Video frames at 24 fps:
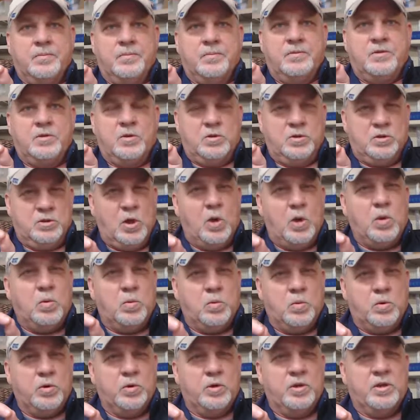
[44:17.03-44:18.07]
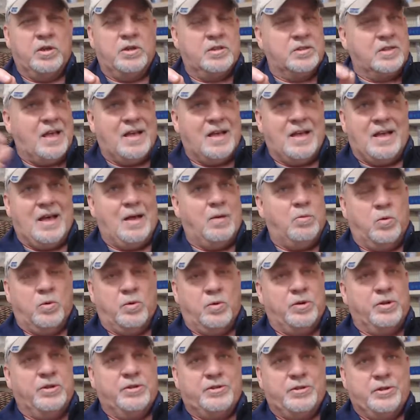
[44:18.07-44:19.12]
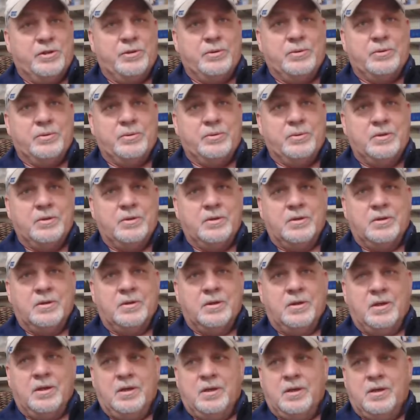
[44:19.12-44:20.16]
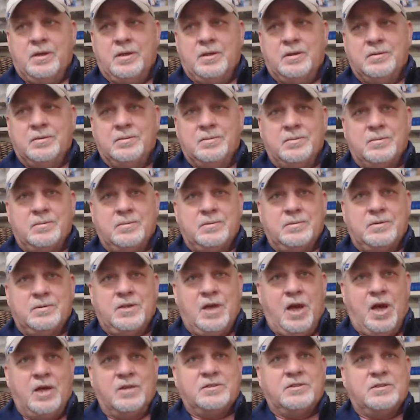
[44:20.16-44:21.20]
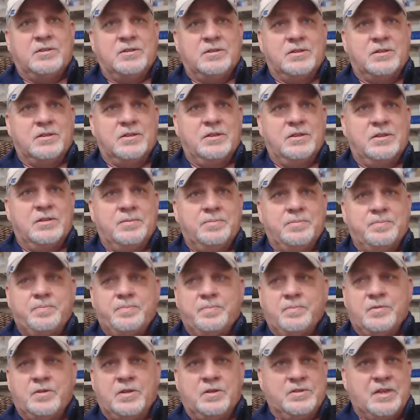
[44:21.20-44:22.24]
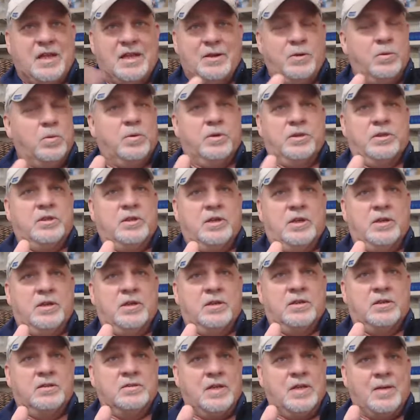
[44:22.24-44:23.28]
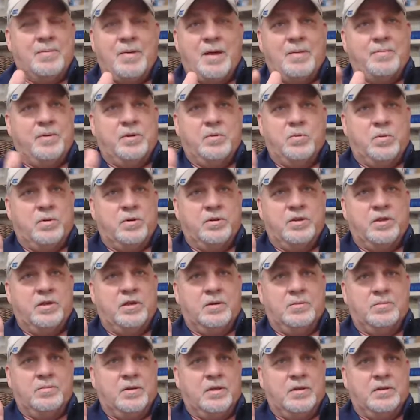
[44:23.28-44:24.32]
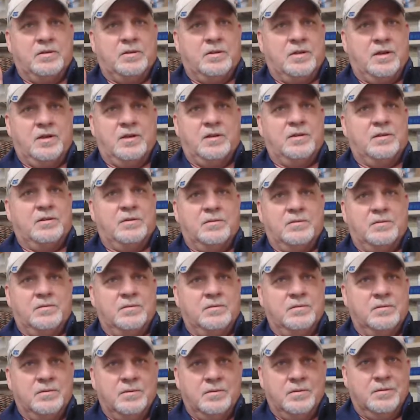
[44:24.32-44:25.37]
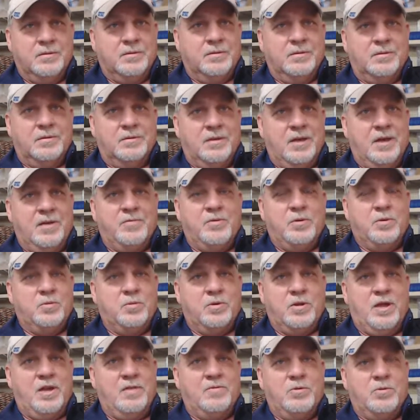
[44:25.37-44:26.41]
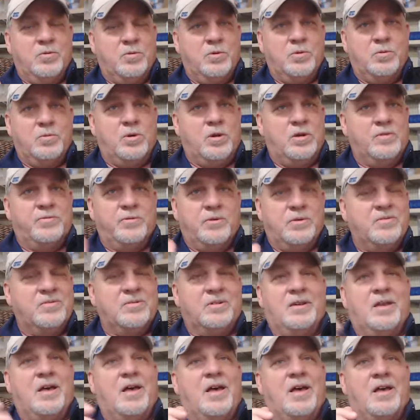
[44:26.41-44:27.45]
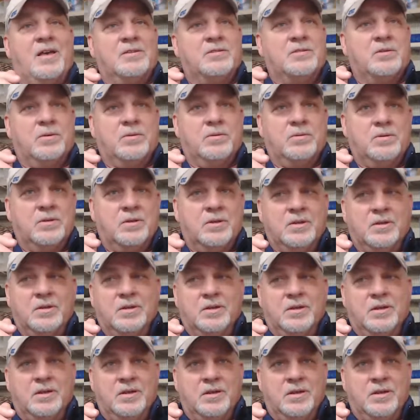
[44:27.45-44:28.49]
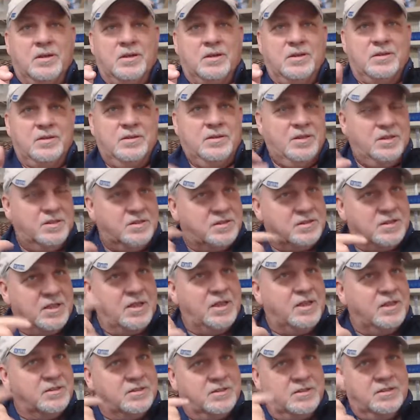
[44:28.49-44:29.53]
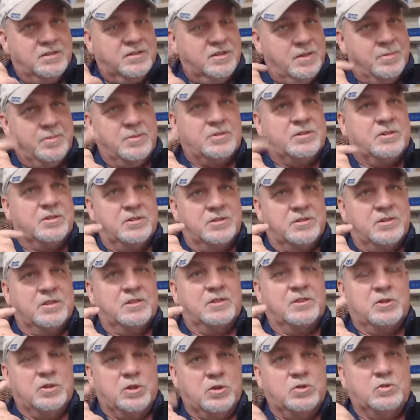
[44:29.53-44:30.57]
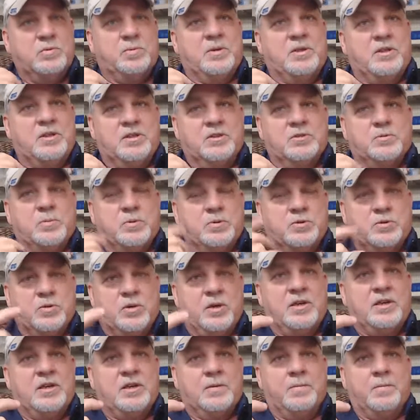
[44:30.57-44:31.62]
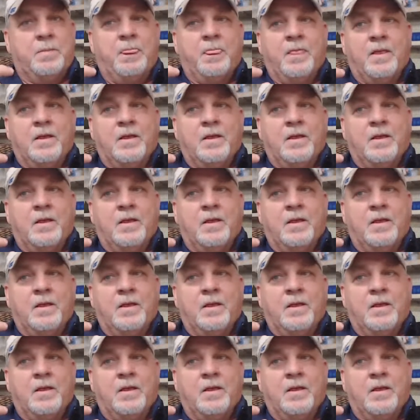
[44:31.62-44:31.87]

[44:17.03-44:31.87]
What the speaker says: so you don't worry, because I worry too, constantly, because I don't want to get it, because I might be one of them that get it and have it real rough or even die. So, and these things, these images that the news media is portraying,